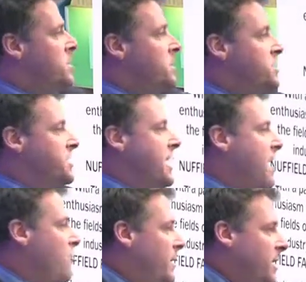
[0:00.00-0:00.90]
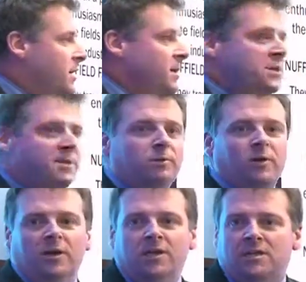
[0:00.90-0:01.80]
This has now been
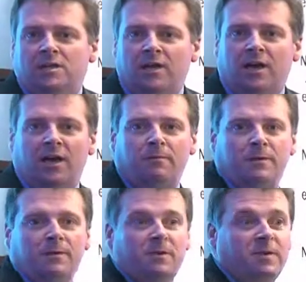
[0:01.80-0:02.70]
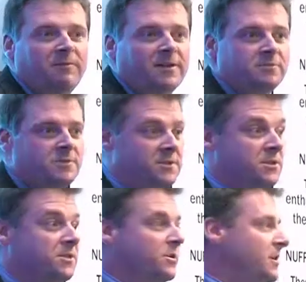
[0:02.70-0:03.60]
deployed at Harper. In fact, it was
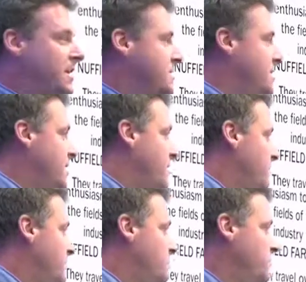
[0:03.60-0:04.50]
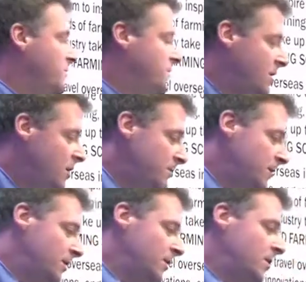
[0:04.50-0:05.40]
done yesterday. It moved to
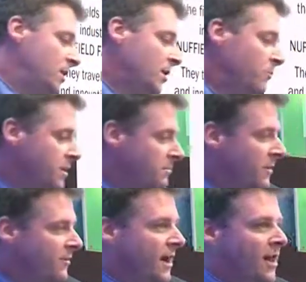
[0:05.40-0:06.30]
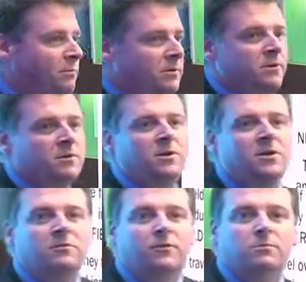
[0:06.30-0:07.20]
Harper. And with a bit of help
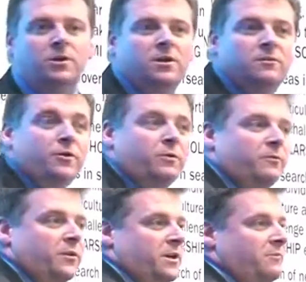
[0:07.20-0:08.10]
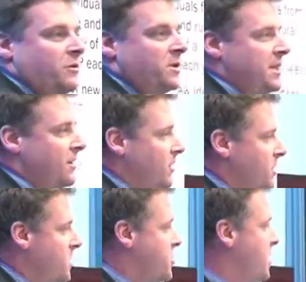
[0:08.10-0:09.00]
from funding from the
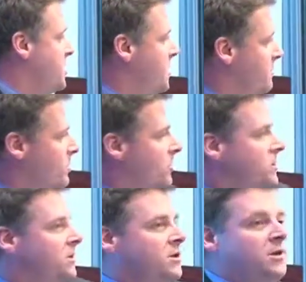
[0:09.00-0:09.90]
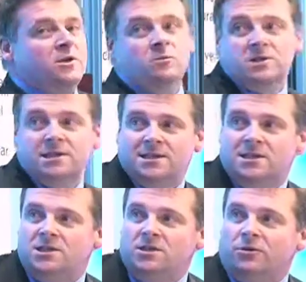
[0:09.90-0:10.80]
Technology Strategy Board, we're
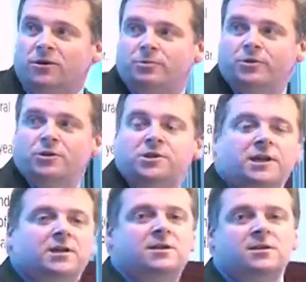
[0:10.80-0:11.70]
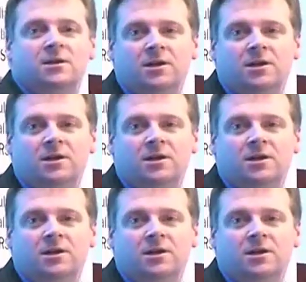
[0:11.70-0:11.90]
setting to on a project